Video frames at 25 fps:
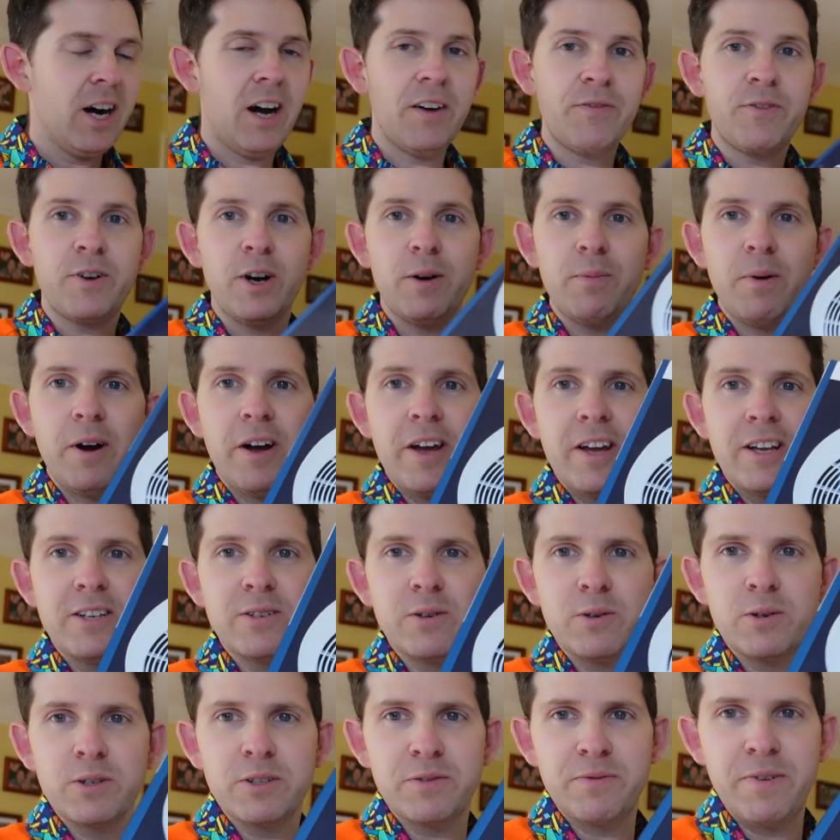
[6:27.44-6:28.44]
I've got my
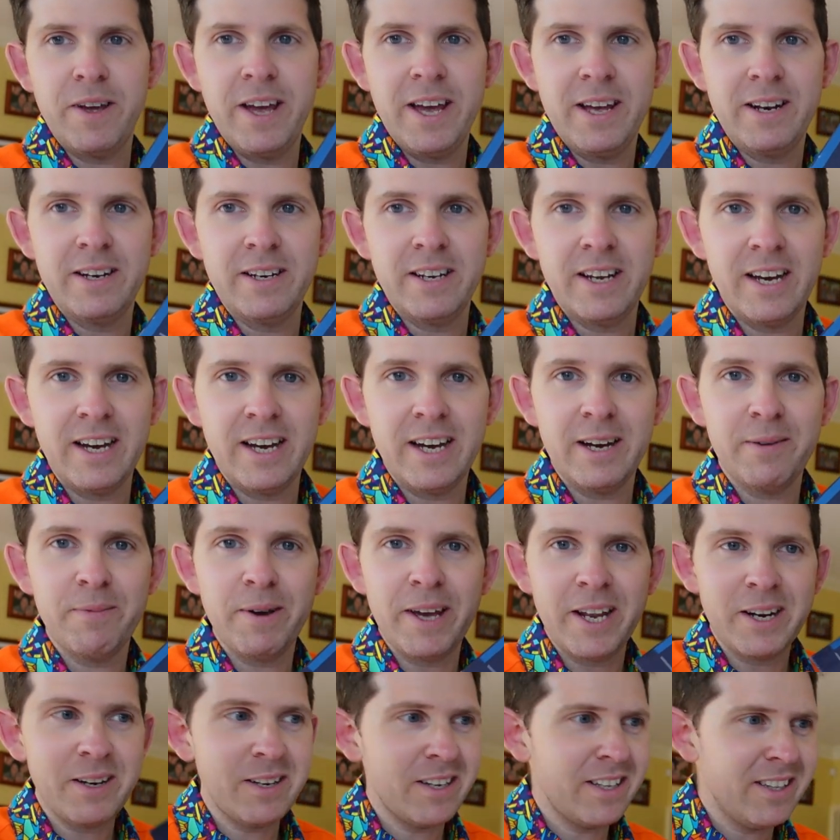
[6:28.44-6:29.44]
exhaust fan, um,
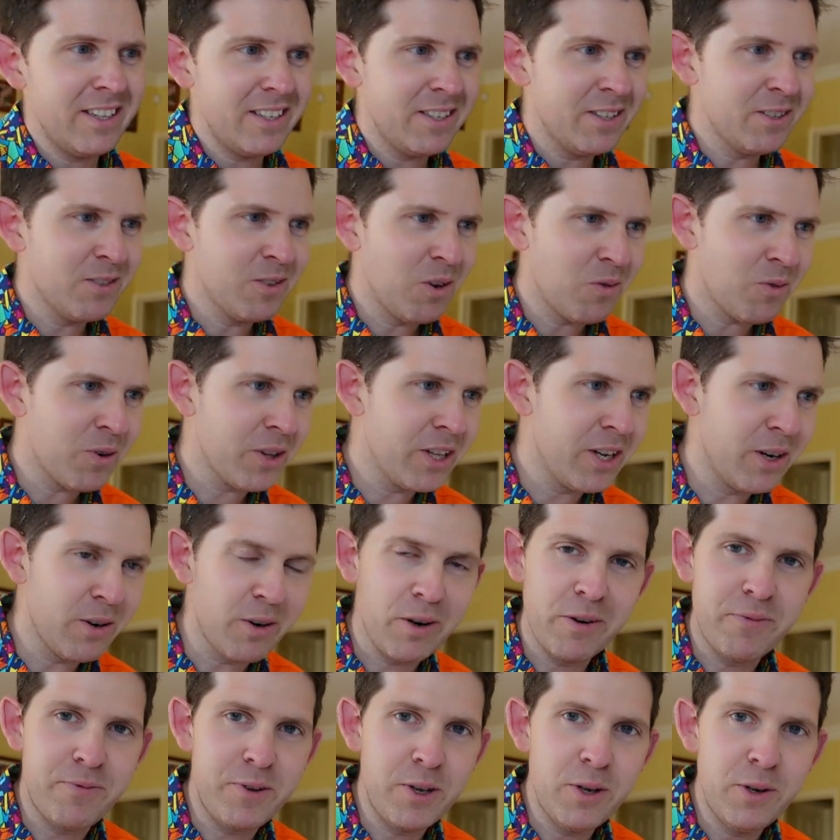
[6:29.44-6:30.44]
and this is not really a
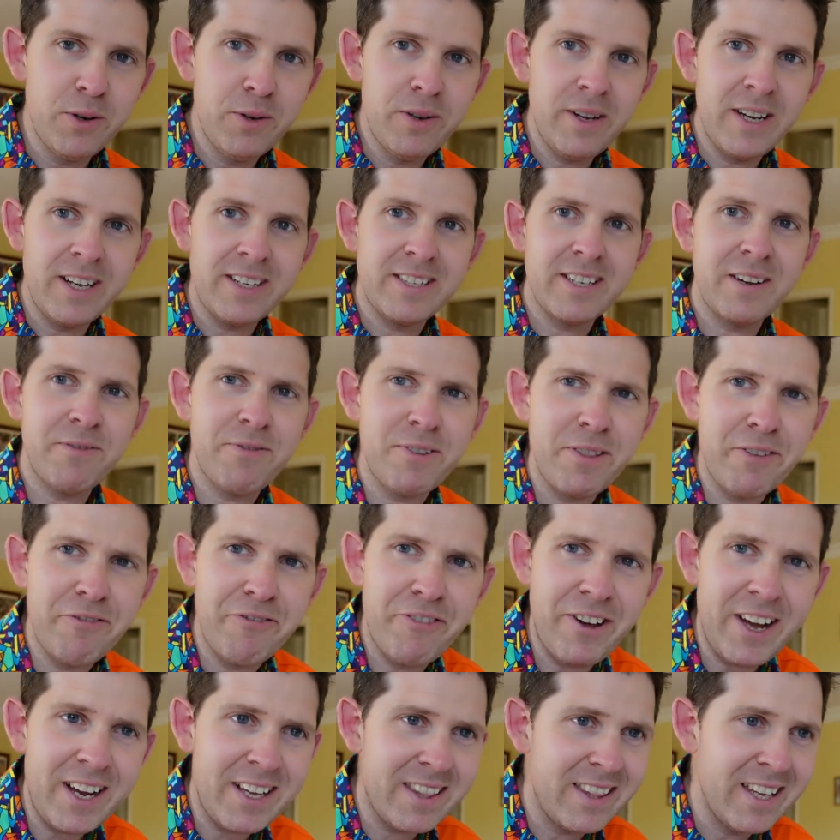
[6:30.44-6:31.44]
review, except for the
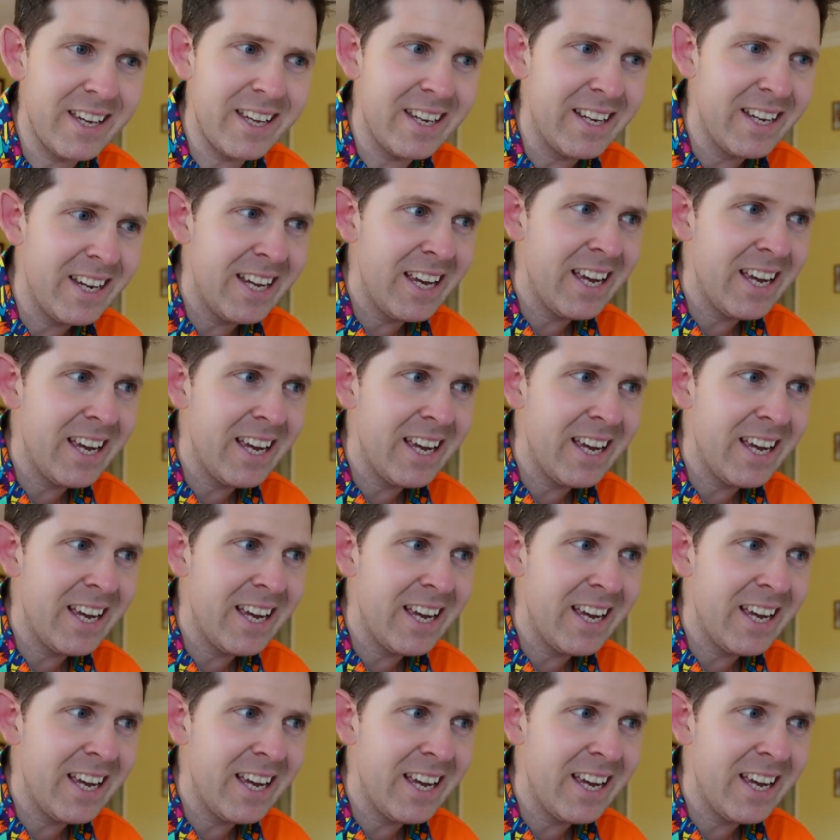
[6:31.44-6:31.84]
fact that